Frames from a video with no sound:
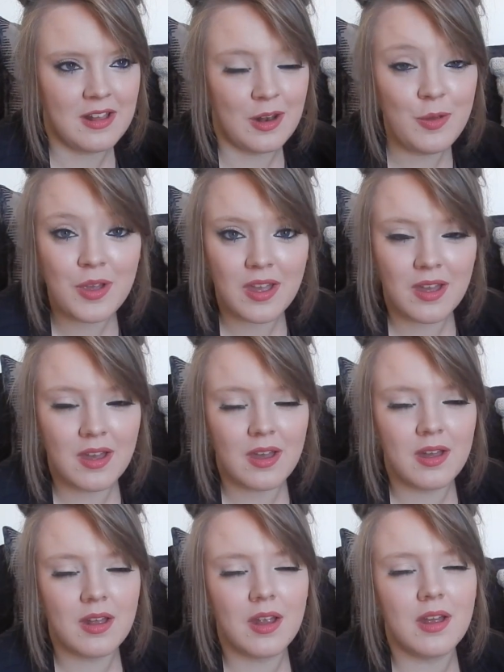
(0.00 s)
Luke.
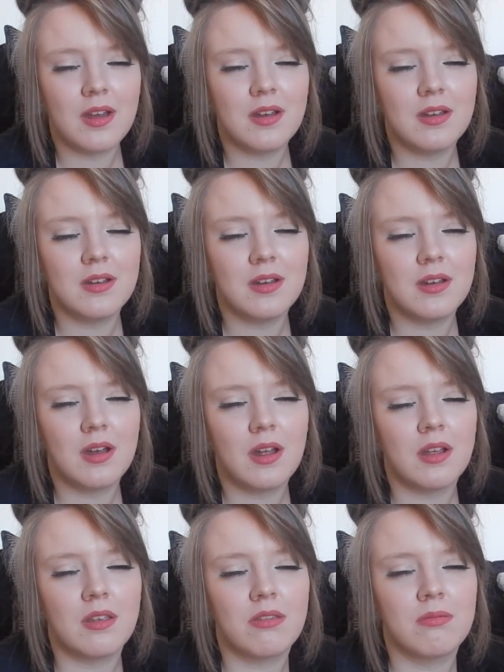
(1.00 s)

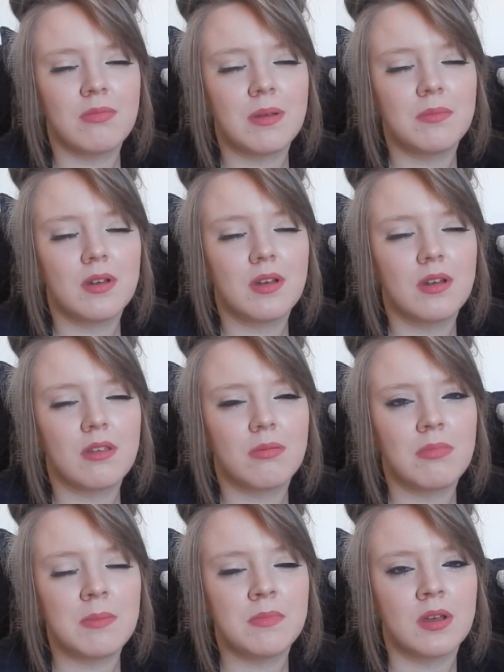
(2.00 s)
I just
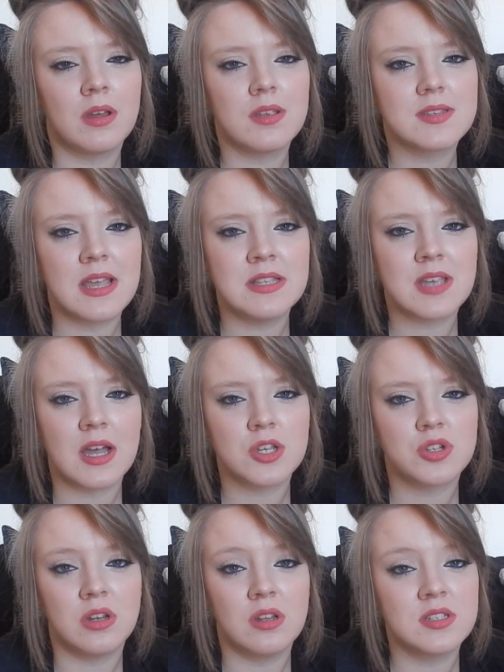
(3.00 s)
remember saying to
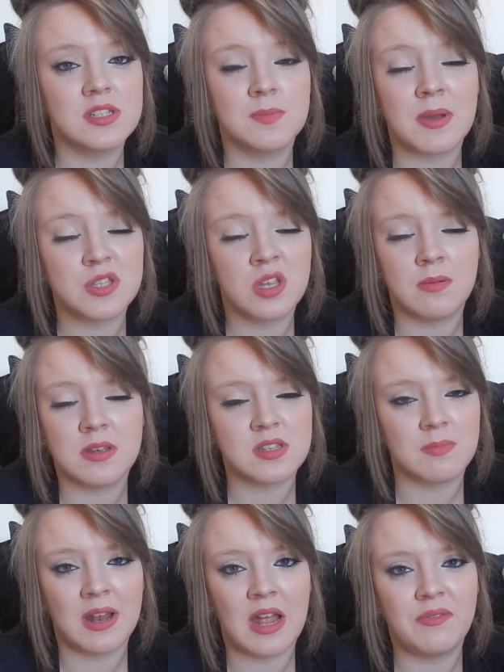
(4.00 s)
Ashton, this is the best 2
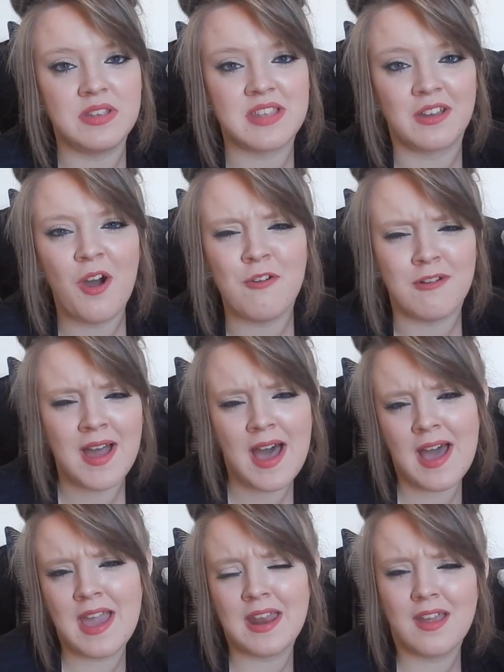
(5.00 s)
minutes of my life. He's like,
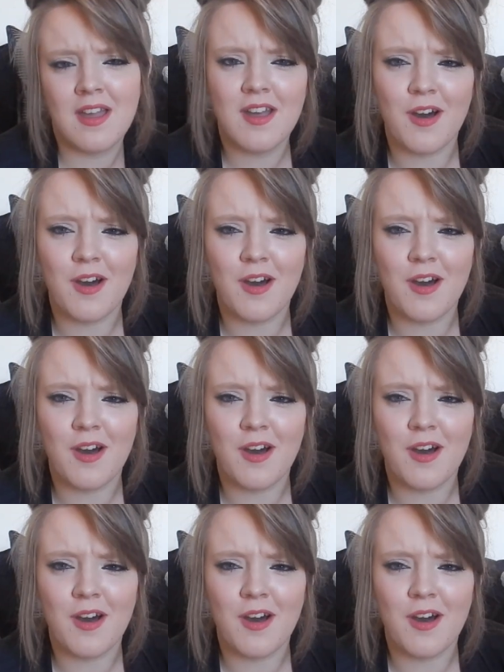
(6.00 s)
alright.